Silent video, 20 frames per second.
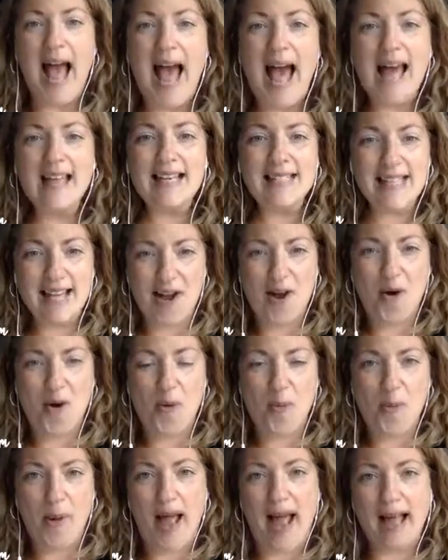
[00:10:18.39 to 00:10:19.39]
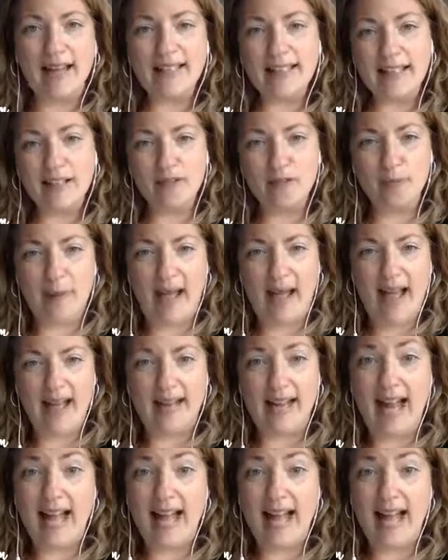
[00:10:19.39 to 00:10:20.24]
and help and give back